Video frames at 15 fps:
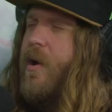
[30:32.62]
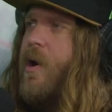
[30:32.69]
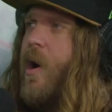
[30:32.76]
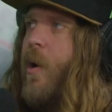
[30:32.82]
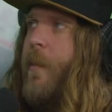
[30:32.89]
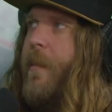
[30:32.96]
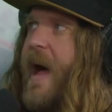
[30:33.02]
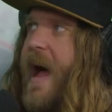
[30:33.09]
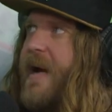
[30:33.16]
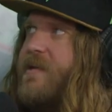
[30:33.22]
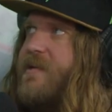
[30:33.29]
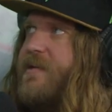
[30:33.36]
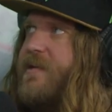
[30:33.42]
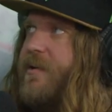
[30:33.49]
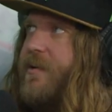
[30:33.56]
Going back
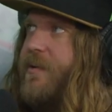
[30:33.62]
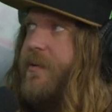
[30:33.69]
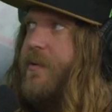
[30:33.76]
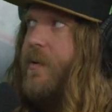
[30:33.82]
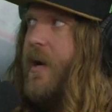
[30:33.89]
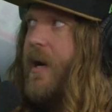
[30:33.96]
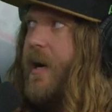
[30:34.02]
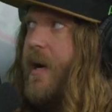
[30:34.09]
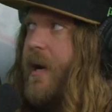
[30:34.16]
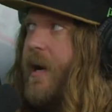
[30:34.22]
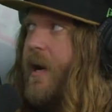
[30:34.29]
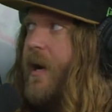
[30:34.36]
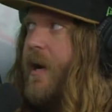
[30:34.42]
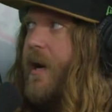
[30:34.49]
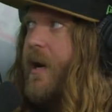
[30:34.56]
to
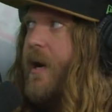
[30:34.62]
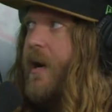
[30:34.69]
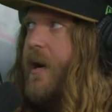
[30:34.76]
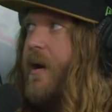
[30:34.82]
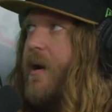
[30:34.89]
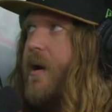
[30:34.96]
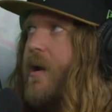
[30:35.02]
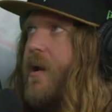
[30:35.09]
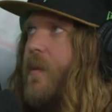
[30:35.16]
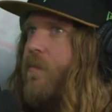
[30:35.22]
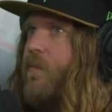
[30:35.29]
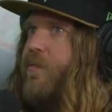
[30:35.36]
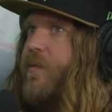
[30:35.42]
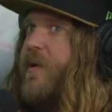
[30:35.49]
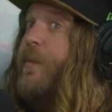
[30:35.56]
uh
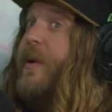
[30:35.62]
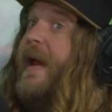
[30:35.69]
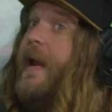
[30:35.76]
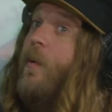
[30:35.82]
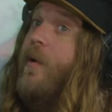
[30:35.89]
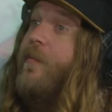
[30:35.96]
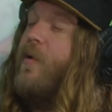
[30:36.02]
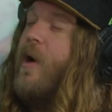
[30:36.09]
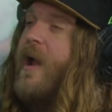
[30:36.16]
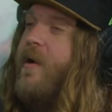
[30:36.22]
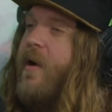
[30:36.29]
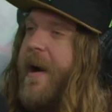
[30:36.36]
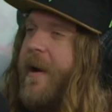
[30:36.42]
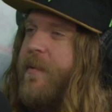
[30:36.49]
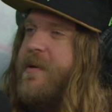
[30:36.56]
competing with Ryan
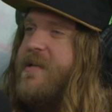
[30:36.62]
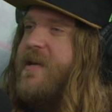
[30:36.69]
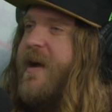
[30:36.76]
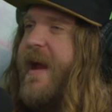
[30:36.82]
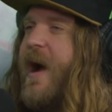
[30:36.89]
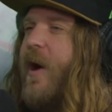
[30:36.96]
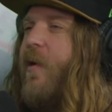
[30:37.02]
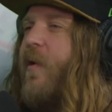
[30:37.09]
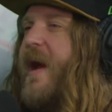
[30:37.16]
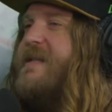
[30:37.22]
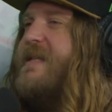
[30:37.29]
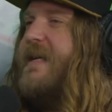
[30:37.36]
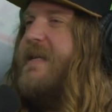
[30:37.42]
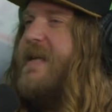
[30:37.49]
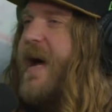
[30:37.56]
Nyquist. Like, how
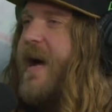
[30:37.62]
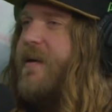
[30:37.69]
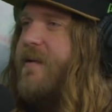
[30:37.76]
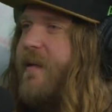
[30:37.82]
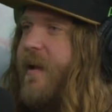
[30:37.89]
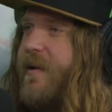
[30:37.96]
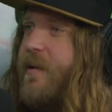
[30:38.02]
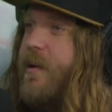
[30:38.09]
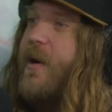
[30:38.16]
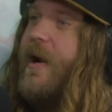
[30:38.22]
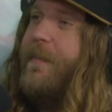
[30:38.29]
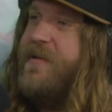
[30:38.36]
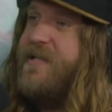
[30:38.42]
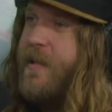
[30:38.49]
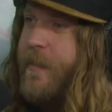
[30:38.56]
crazy is that? Like, look
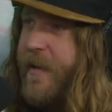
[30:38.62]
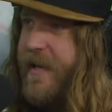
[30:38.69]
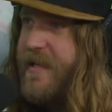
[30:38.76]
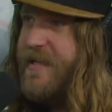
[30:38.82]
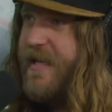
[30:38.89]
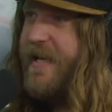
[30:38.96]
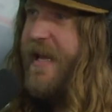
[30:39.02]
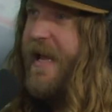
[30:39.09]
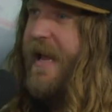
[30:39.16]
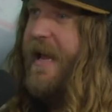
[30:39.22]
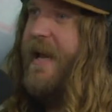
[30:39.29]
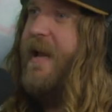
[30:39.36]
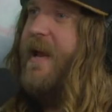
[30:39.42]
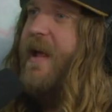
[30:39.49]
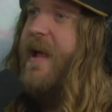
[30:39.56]
up to somebody as a
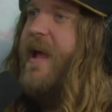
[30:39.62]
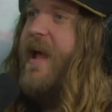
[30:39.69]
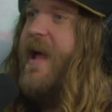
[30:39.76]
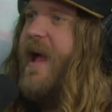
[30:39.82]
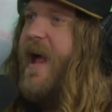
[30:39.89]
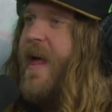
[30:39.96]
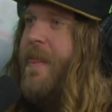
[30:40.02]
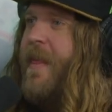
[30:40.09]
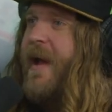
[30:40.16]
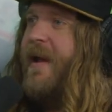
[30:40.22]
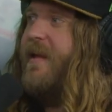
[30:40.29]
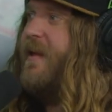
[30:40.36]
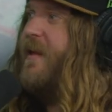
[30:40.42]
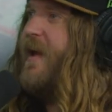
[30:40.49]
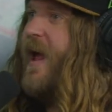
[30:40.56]
kid, and then
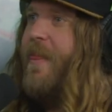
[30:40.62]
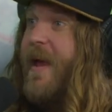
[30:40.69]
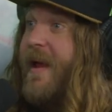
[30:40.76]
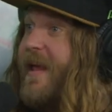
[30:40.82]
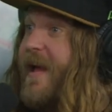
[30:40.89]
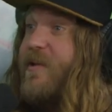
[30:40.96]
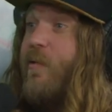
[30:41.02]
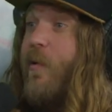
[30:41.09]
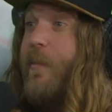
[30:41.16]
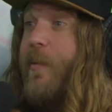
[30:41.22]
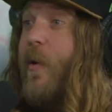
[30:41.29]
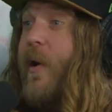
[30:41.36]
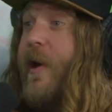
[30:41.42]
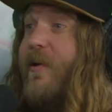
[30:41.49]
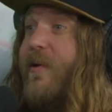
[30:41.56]
Dude. and then get to a
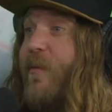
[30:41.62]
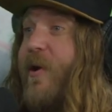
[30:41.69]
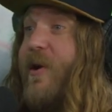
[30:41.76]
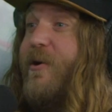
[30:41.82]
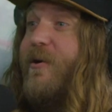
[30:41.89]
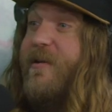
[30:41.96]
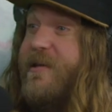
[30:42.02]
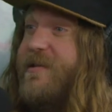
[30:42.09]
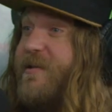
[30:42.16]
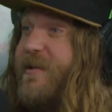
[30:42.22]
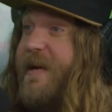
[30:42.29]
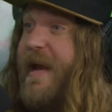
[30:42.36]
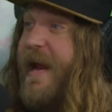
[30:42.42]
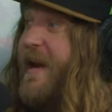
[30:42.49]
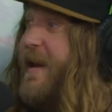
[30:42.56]
point to where you're
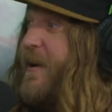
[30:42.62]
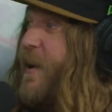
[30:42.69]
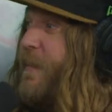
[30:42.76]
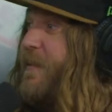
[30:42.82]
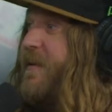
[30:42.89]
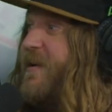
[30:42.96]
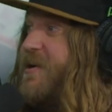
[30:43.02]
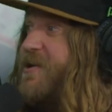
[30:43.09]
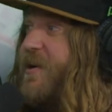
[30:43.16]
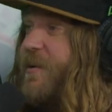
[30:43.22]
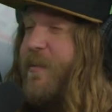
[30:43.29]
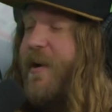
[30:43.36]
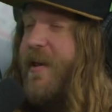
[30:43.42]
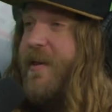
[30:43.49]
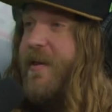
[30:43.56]
literally in a
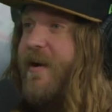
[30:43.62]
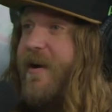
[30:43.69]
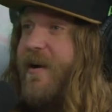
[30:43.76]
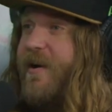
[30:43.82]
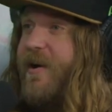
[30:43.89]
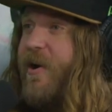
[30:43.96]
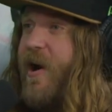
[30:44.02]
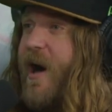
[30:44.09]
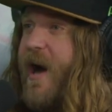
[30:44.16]
competition with your